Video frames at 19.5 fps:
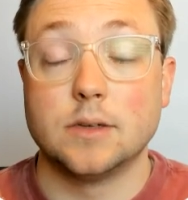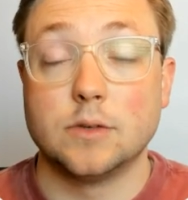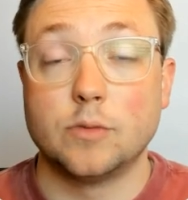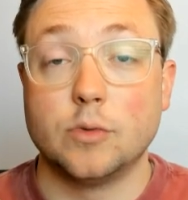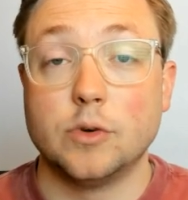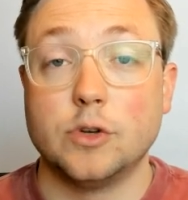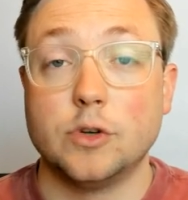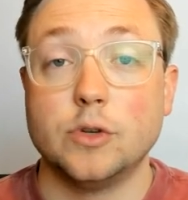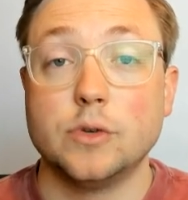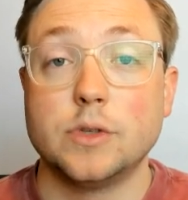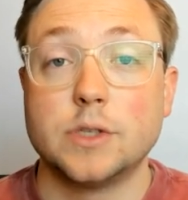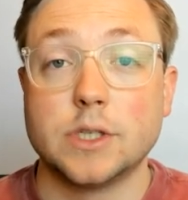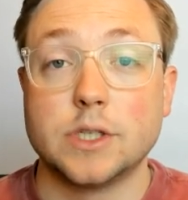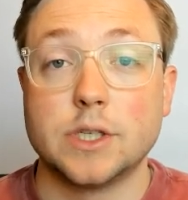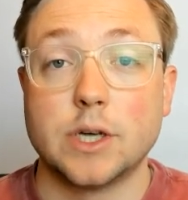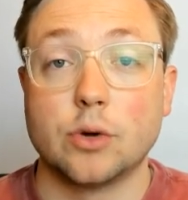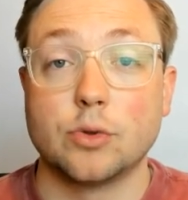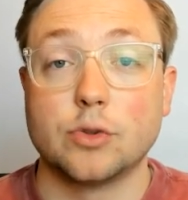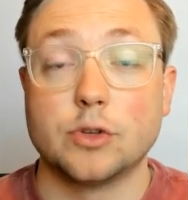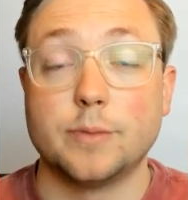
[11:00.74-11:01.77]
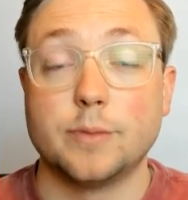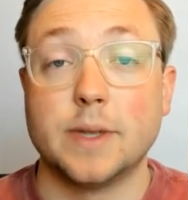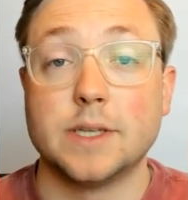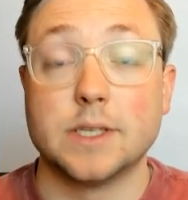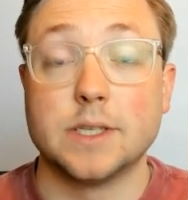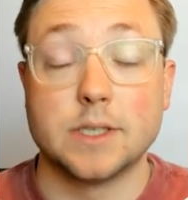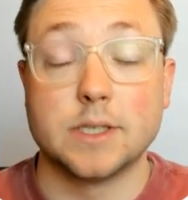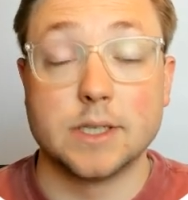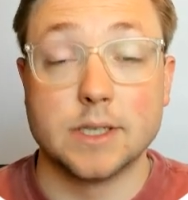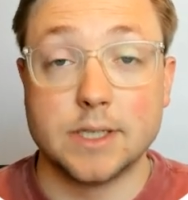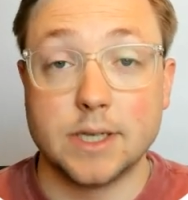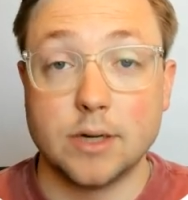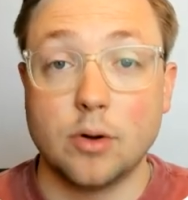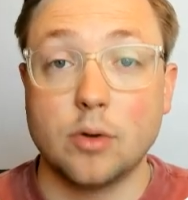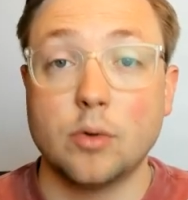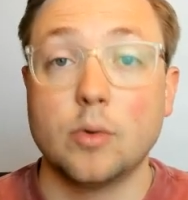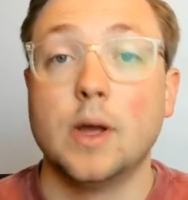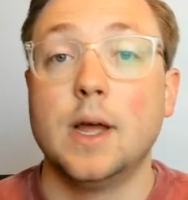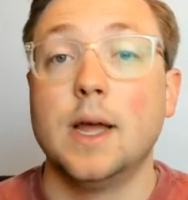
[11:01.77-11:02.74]
reduced the shareholder's basis to
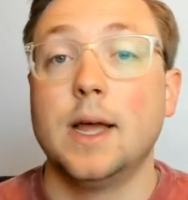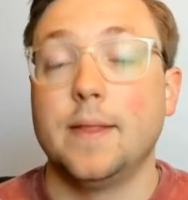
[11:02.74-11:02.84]
zero,